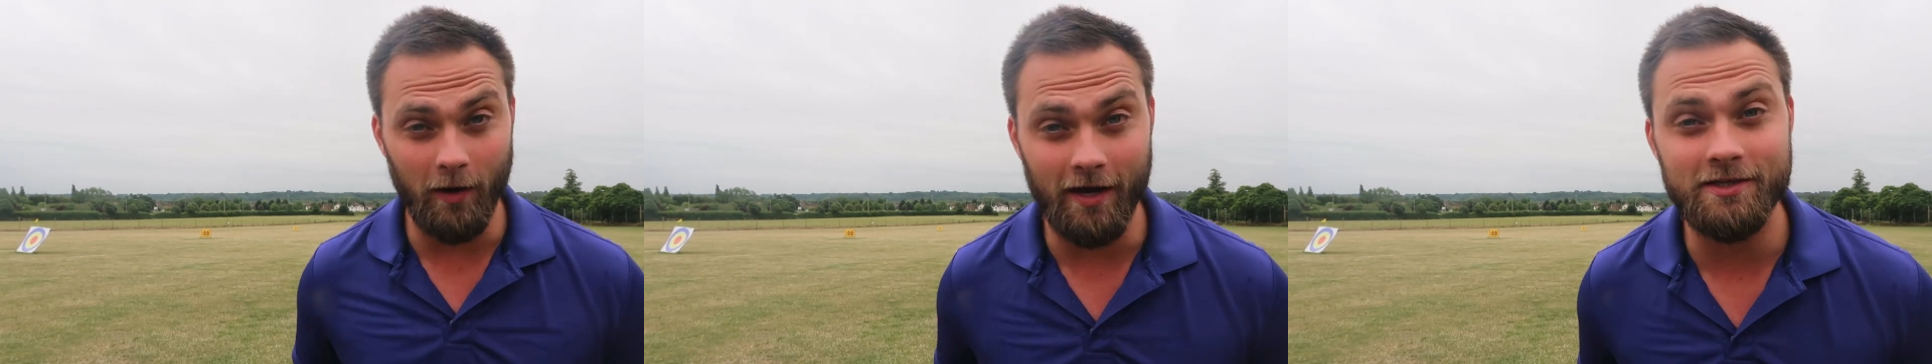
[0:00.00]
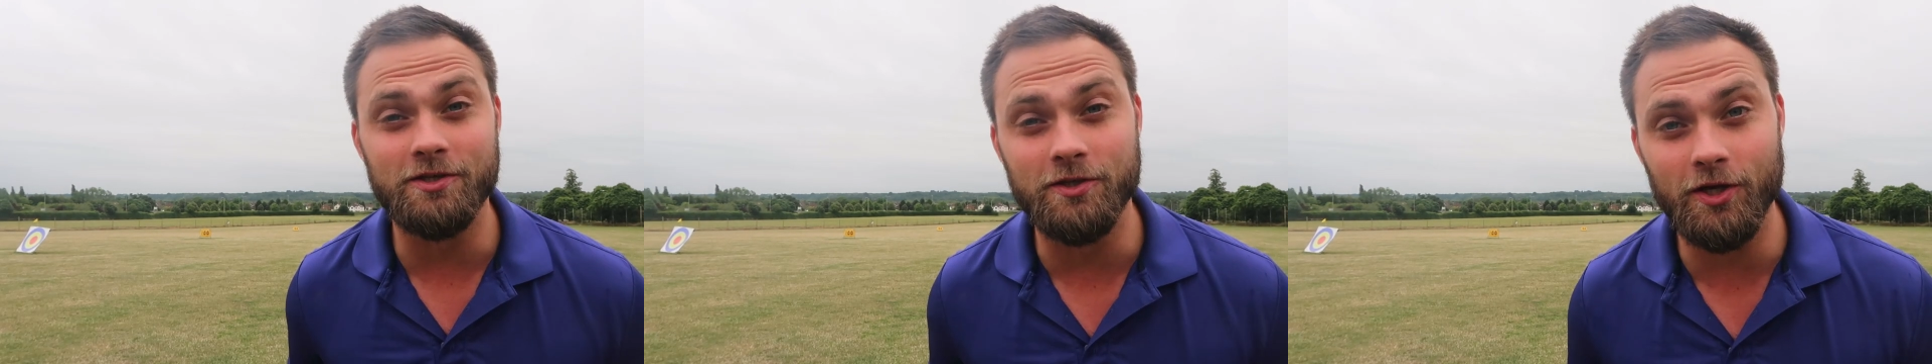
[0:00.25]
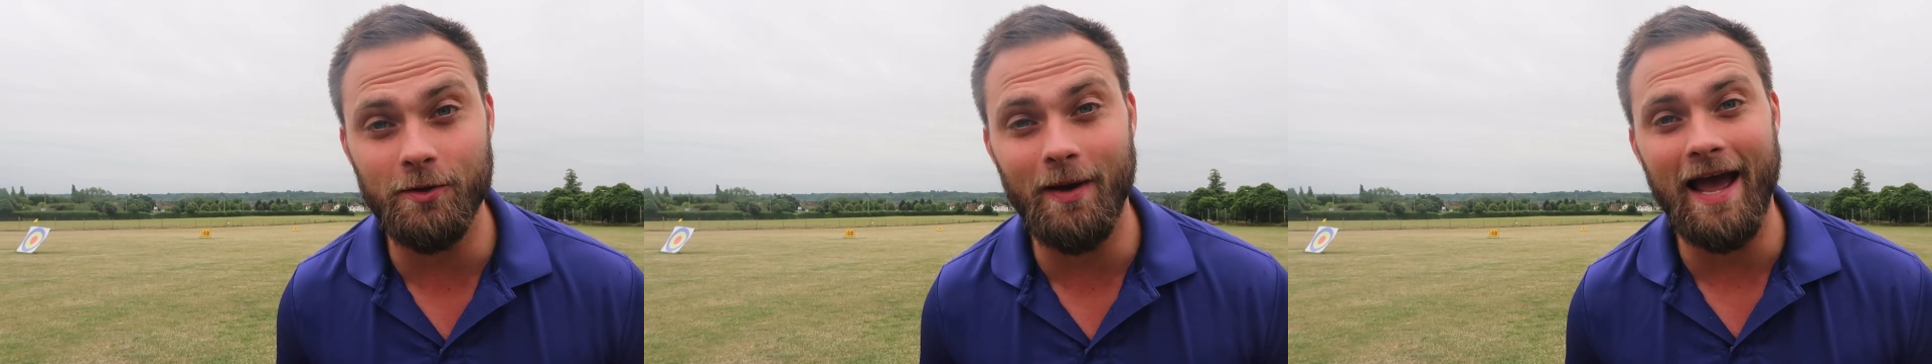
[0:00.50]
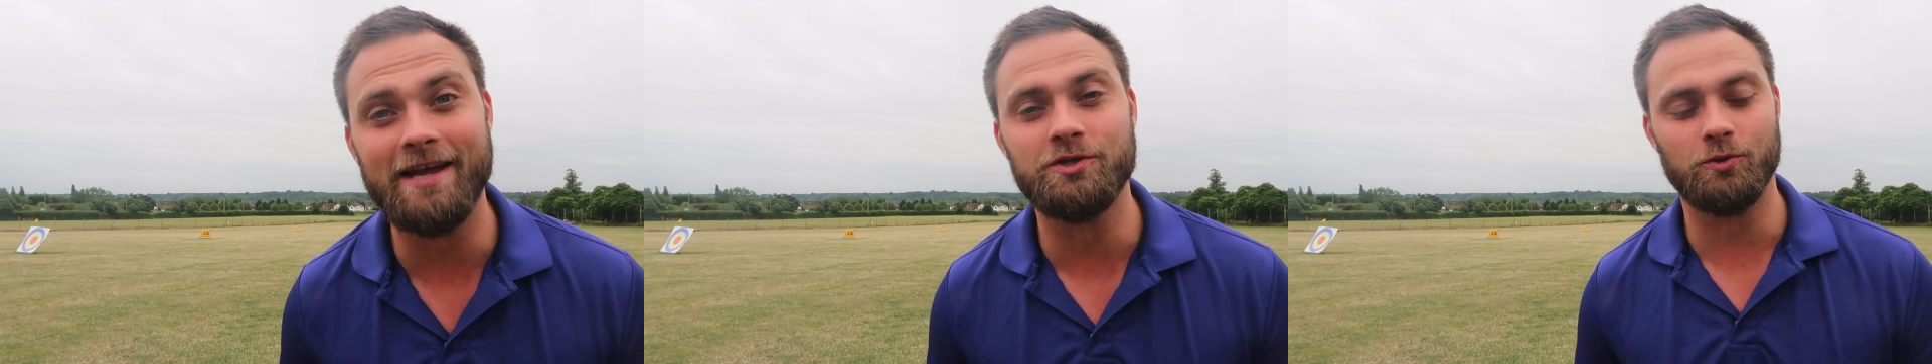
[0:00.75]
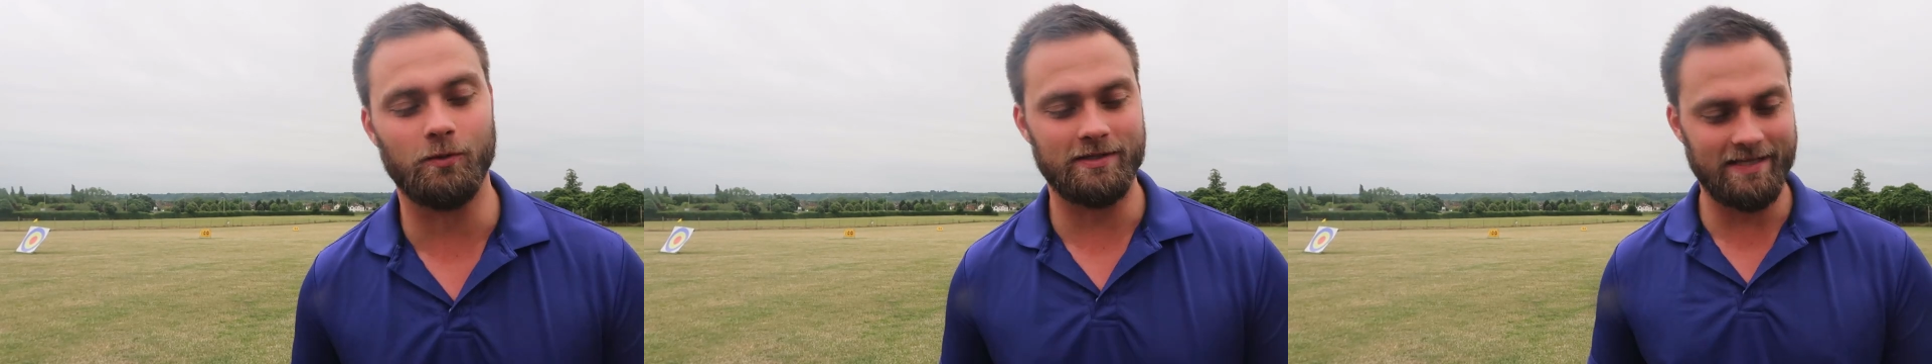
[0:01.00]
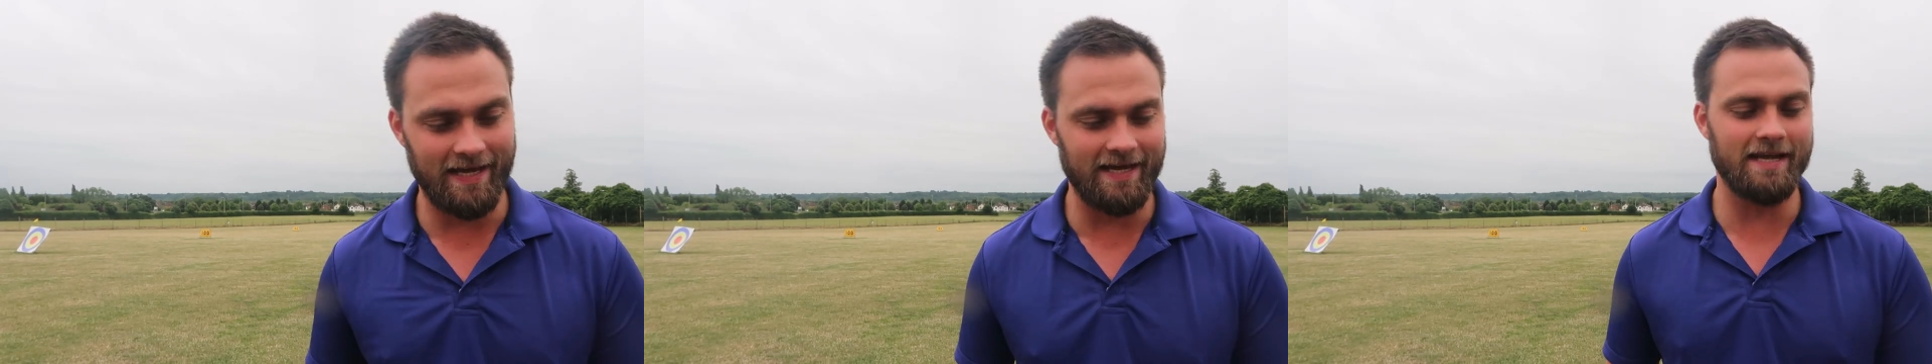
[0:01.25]
work to you and your
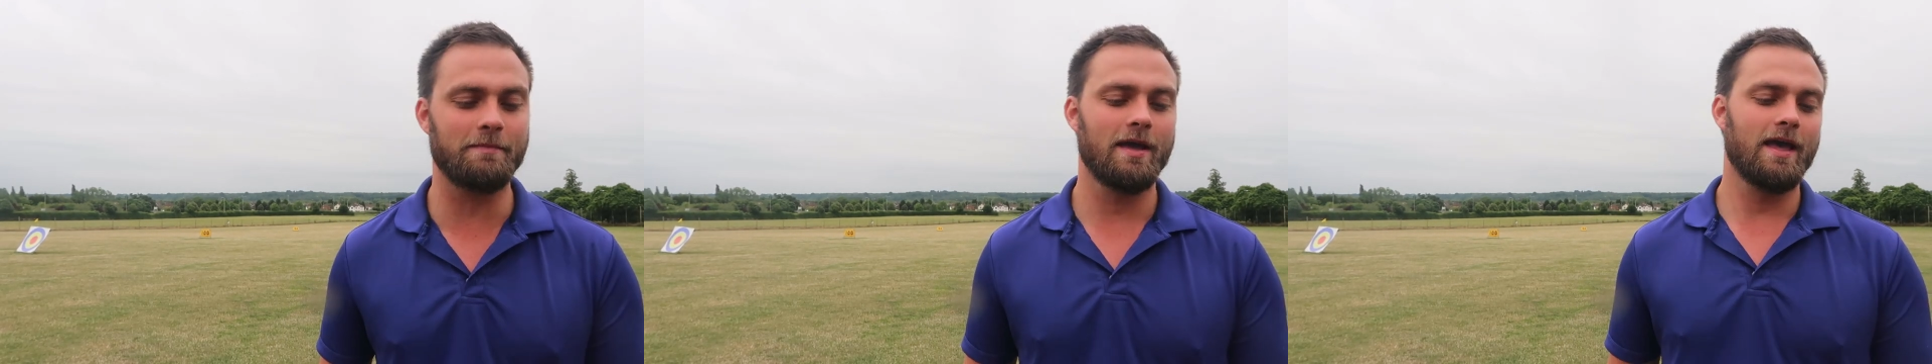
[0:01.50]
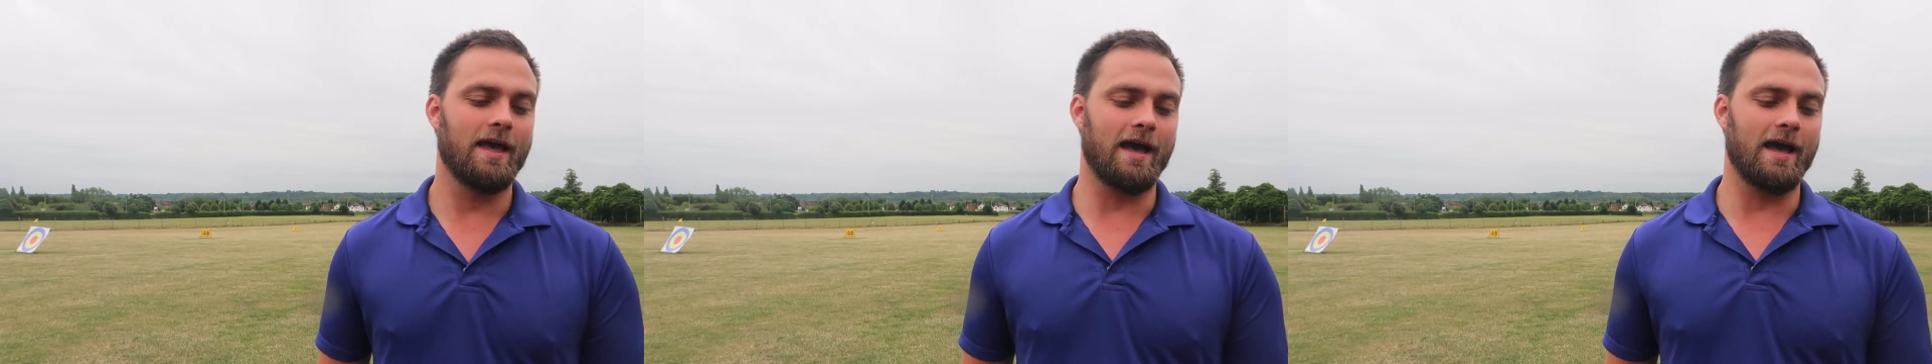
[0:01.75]
team.